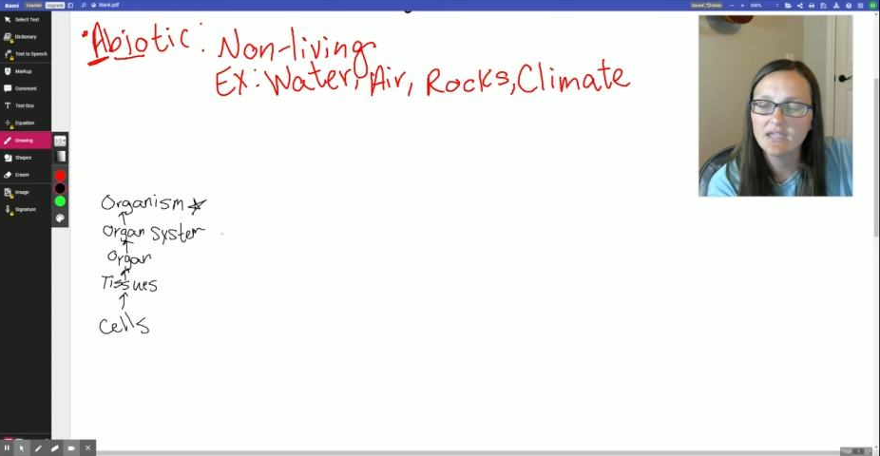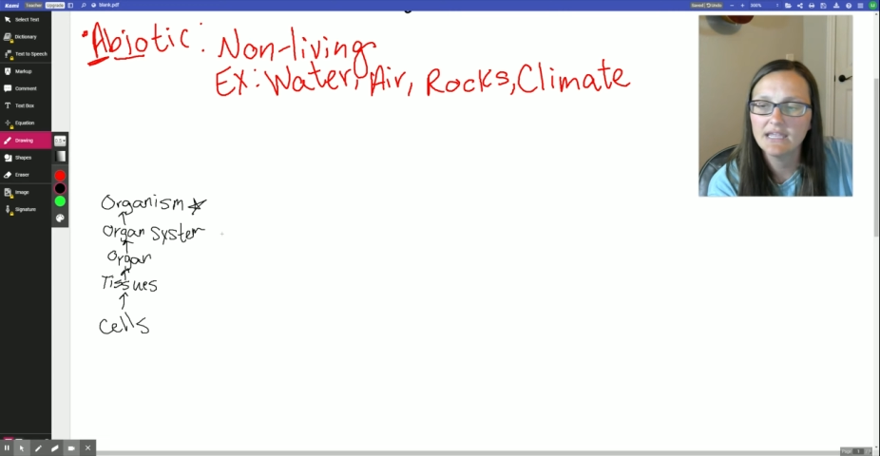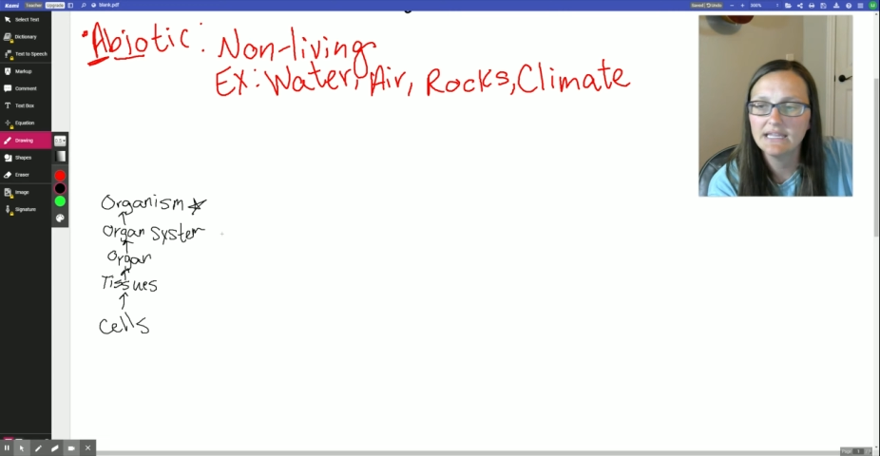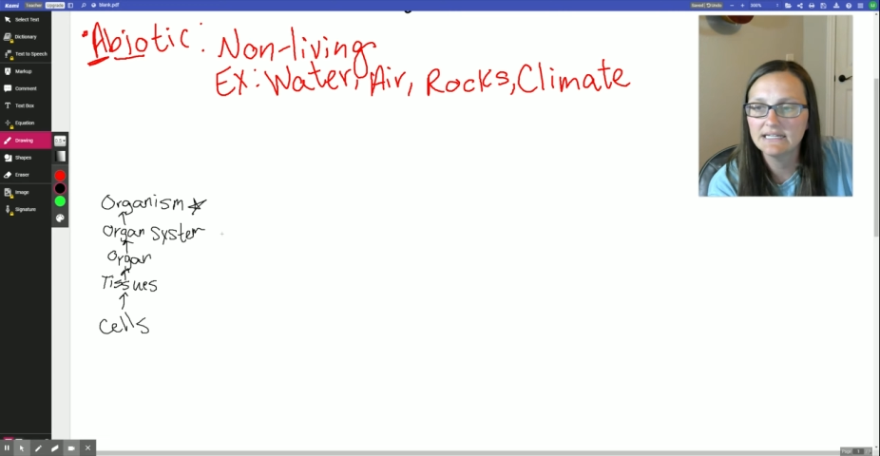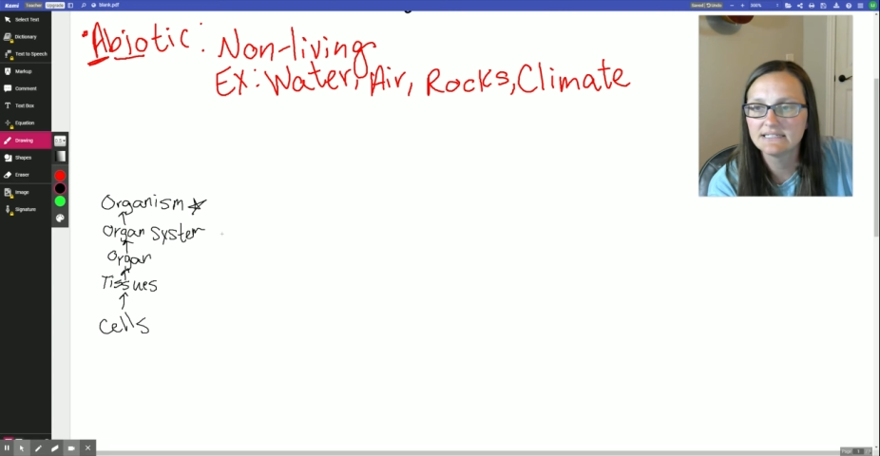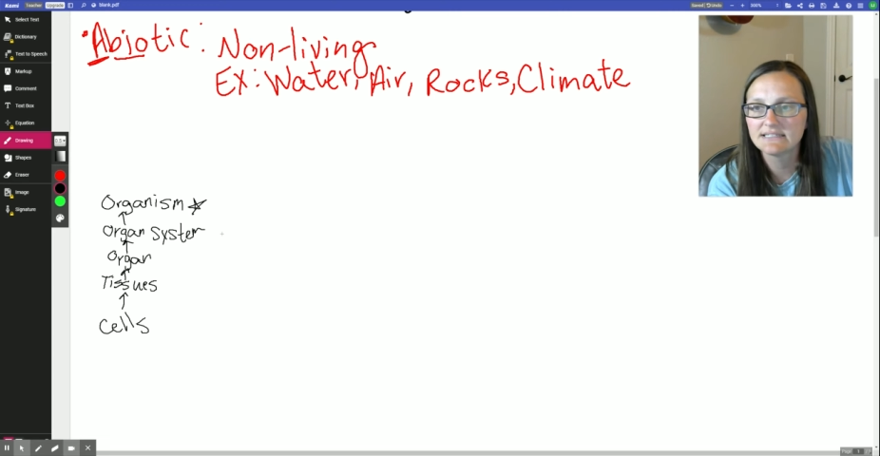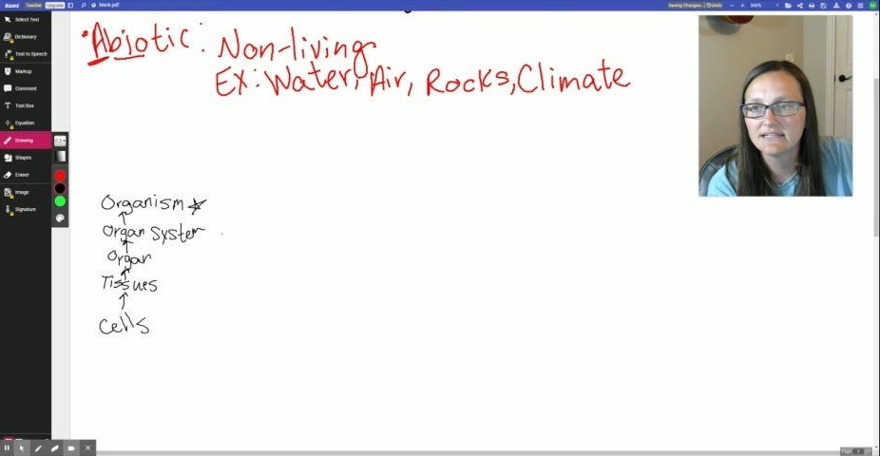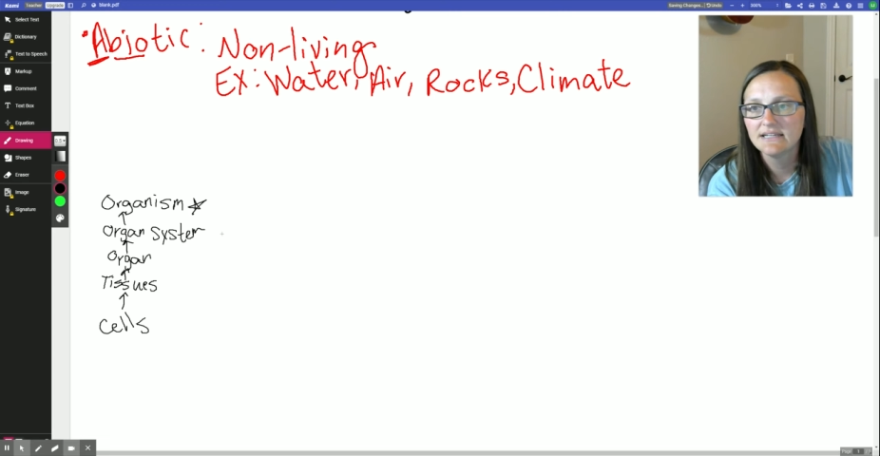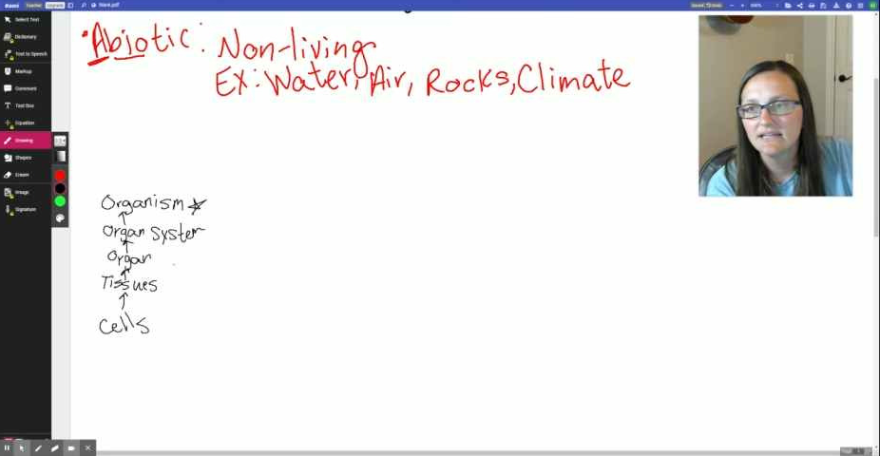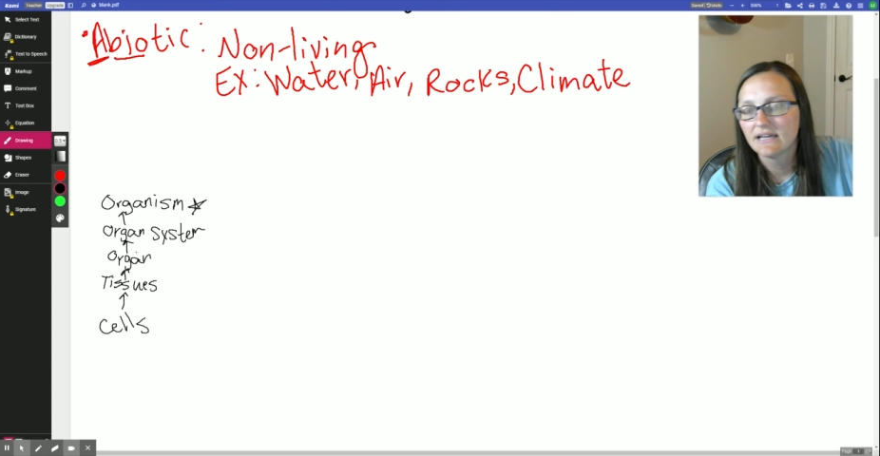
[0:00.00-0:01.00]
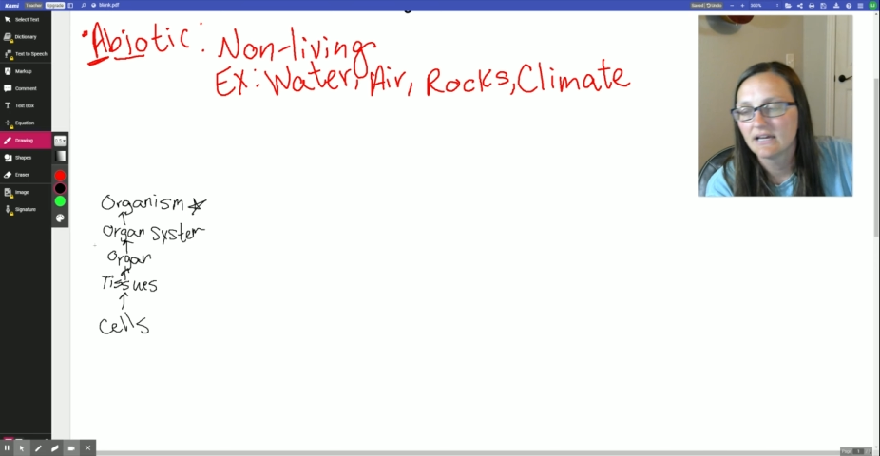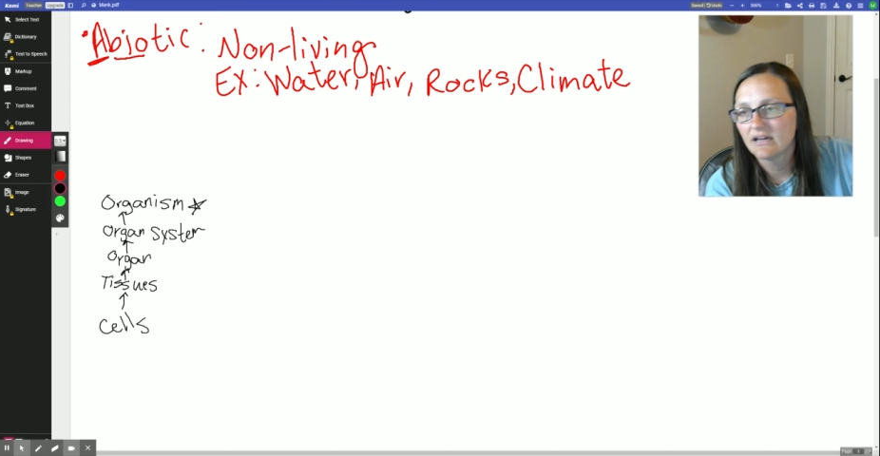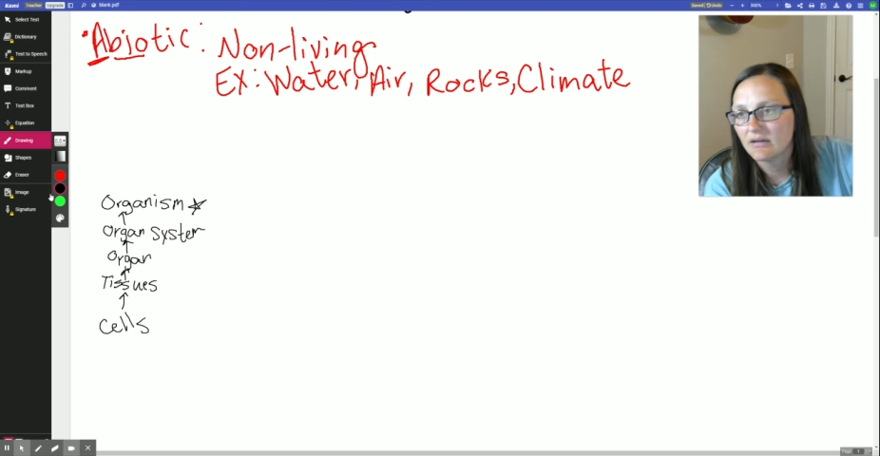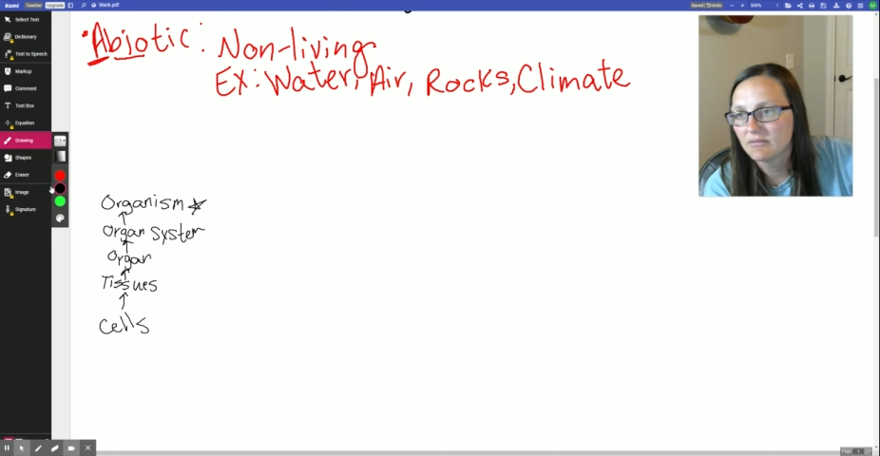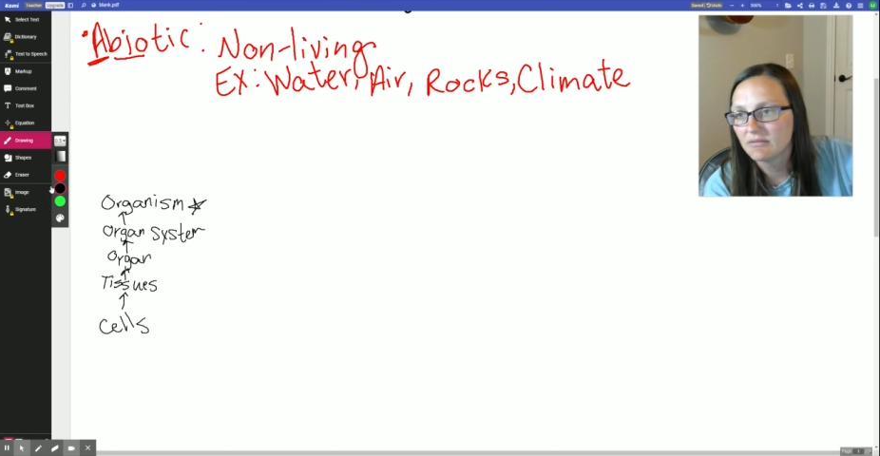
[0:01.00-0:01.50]
And
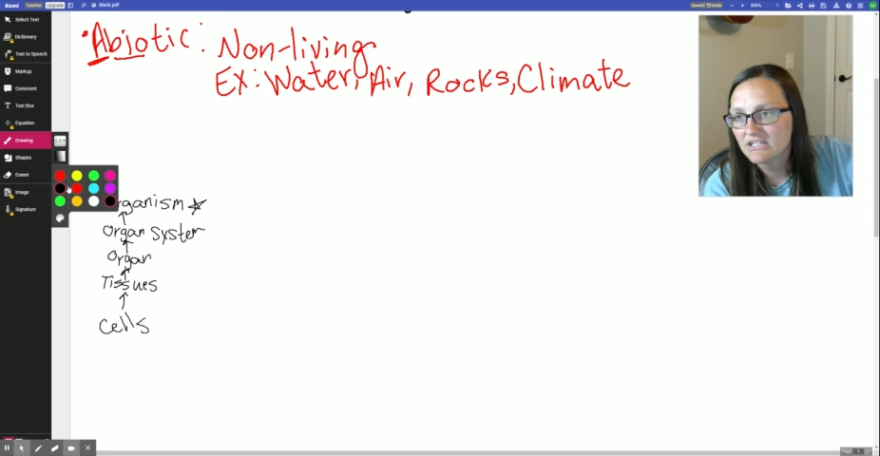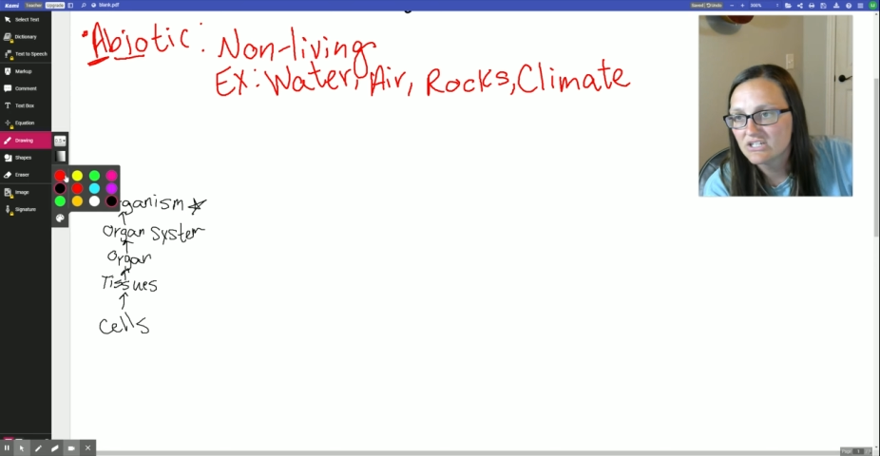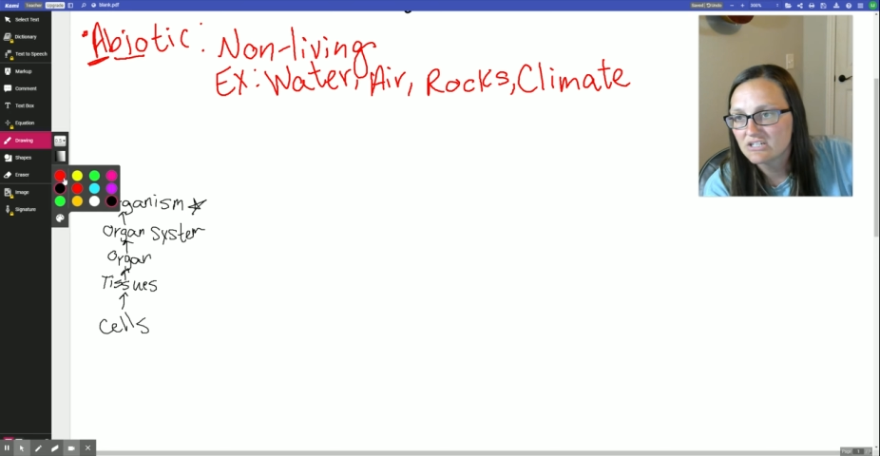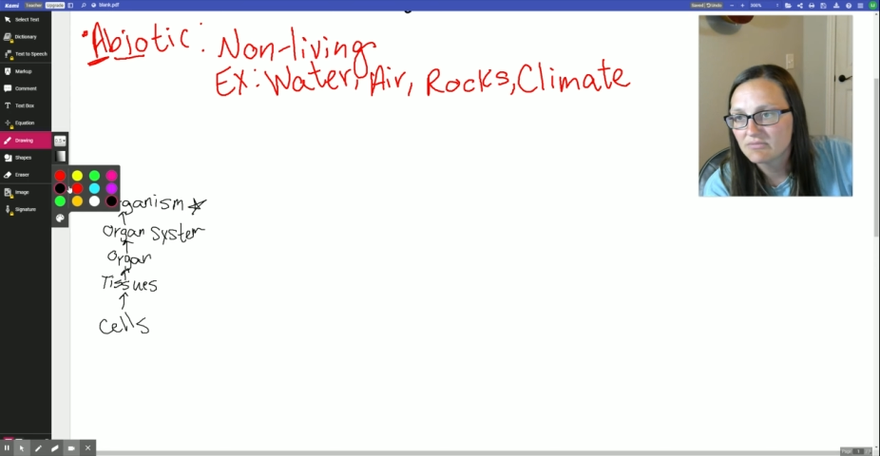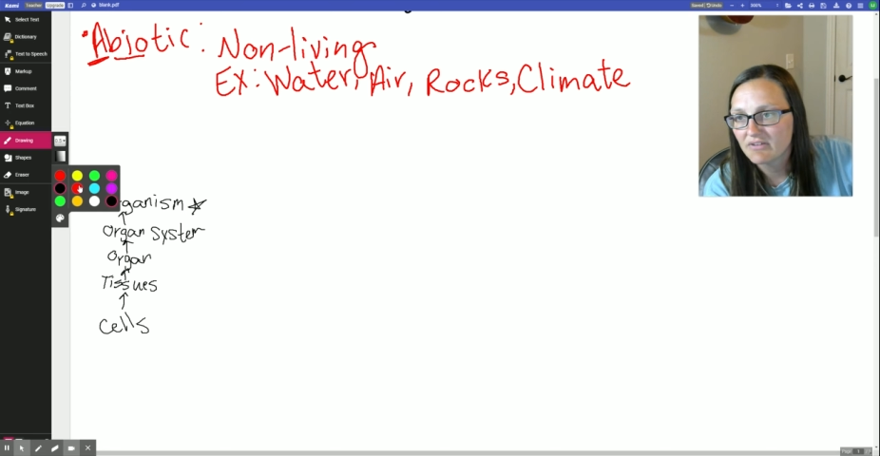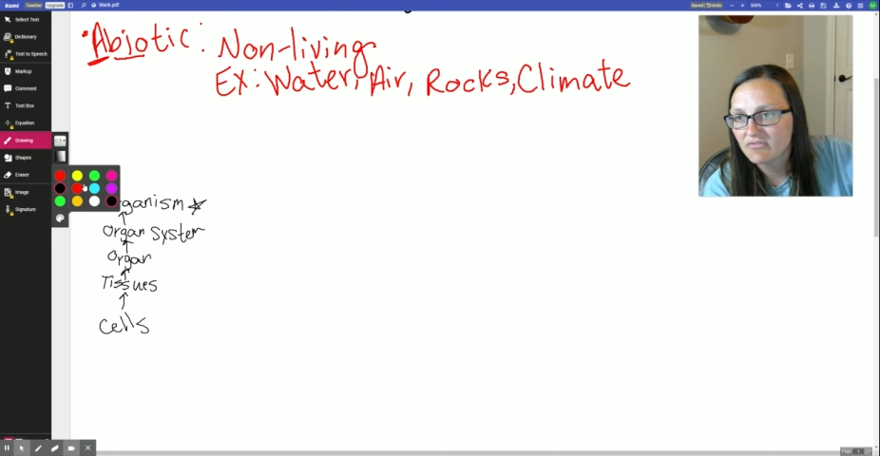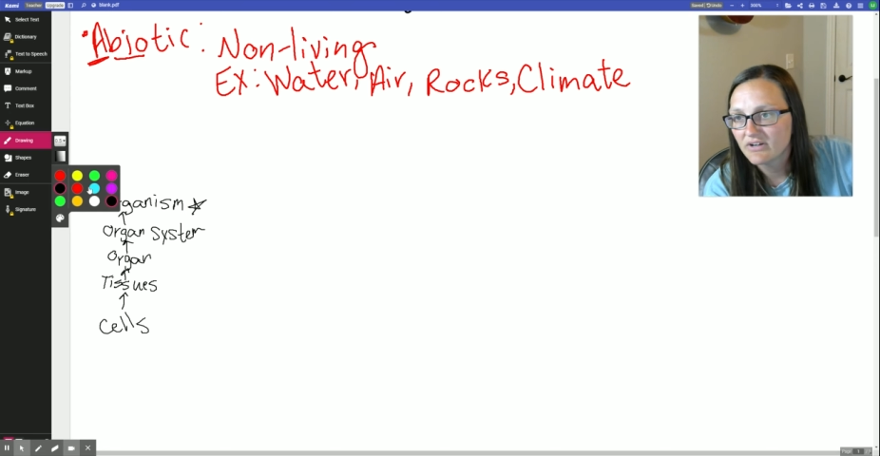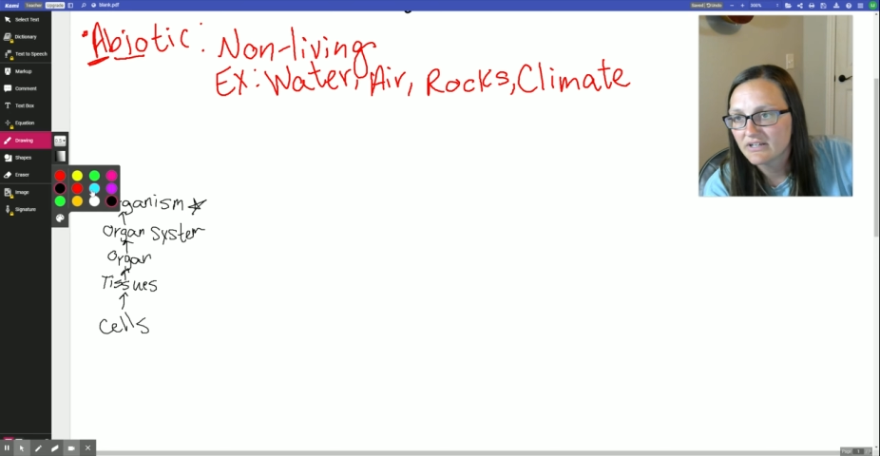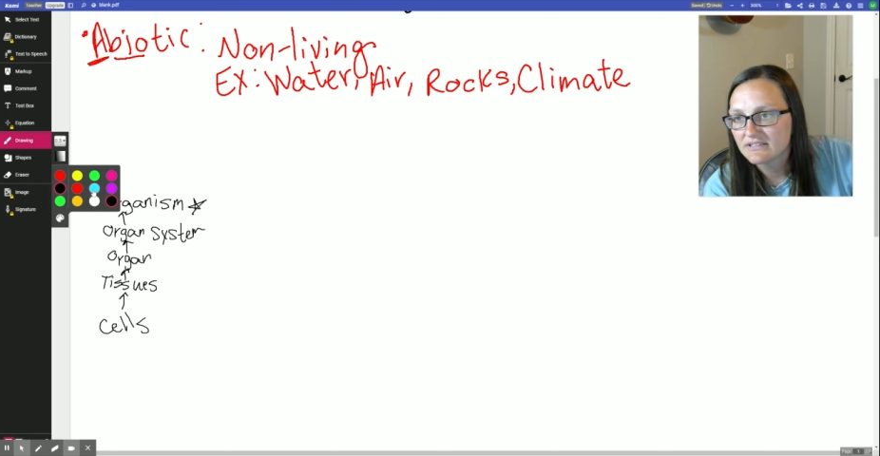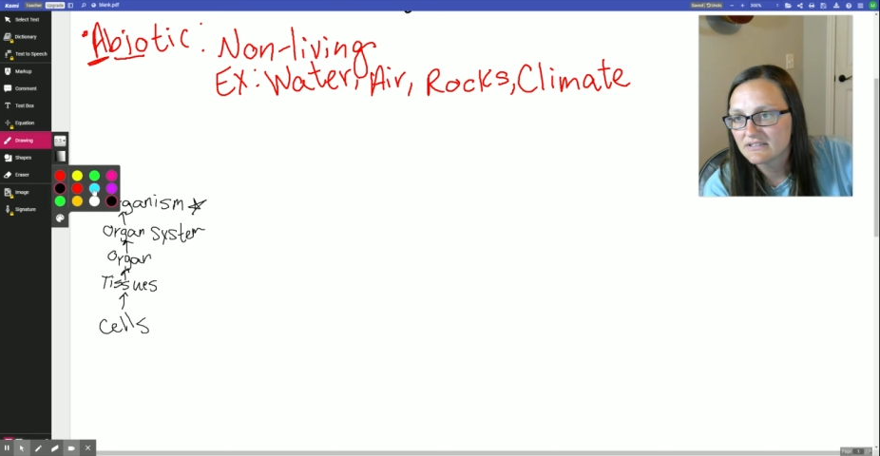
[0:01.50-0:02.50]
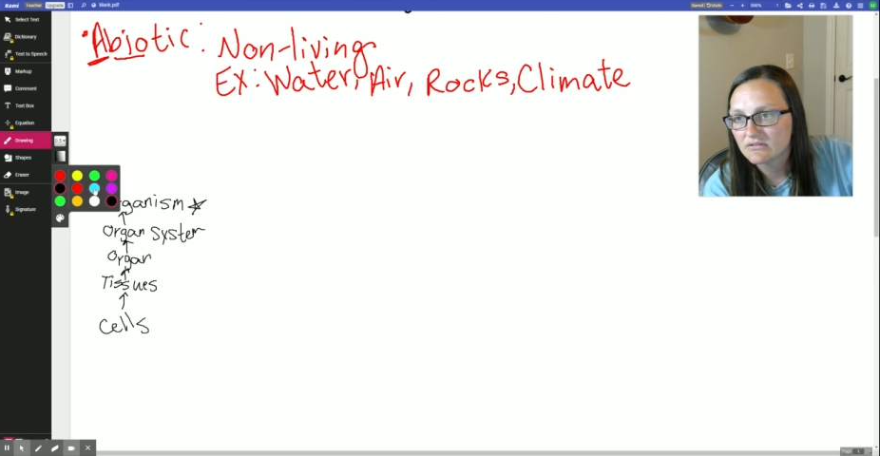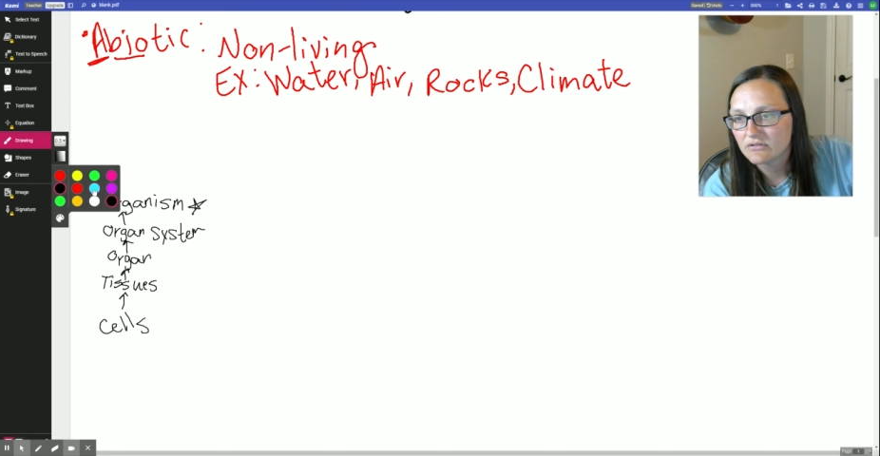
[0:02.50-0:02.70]
I'm going to change my font